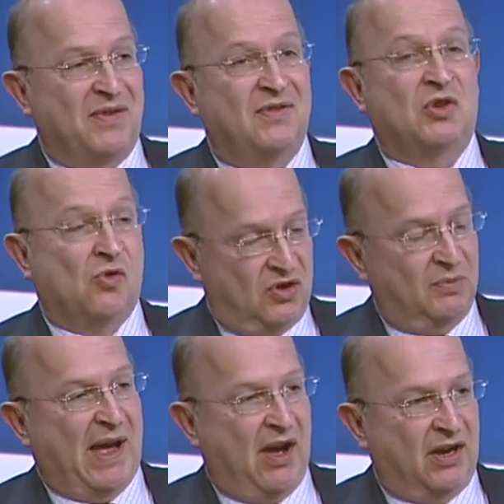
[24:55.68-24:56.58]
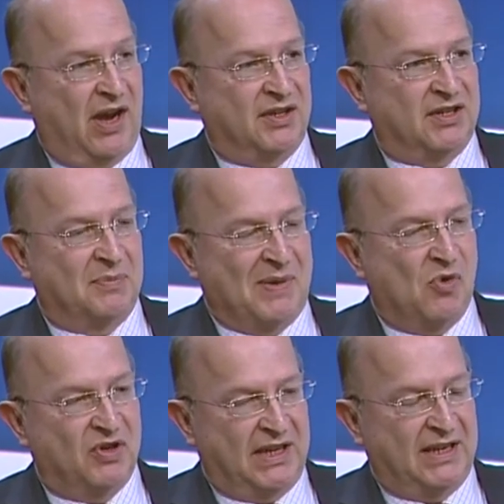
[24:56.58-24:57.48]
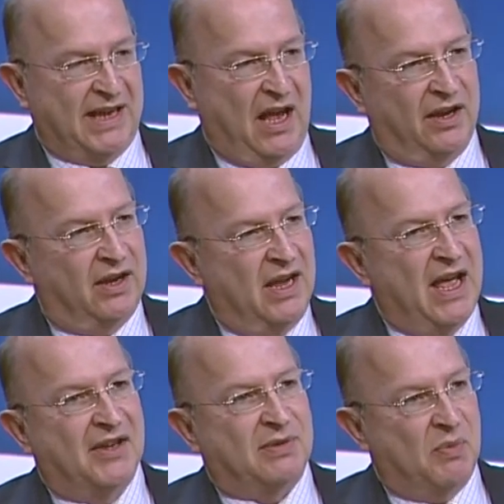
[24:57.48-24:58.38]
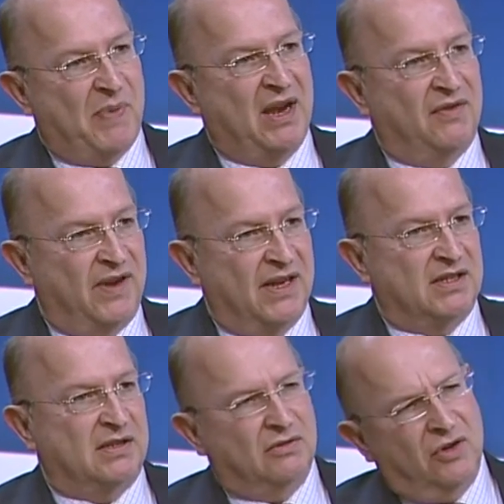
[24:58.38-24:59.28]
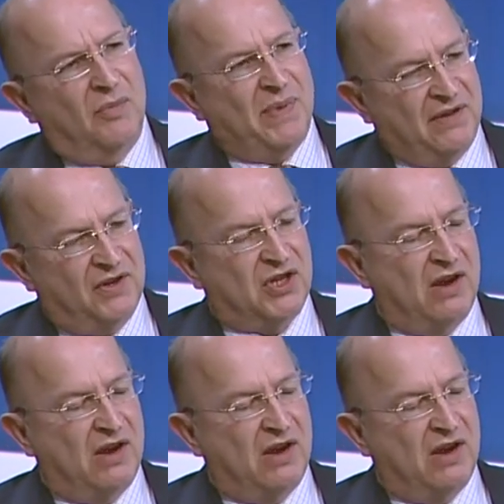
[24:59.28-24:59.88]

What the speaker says: we talked about ISAs in a bit more detail and some of the benefits, or not benefits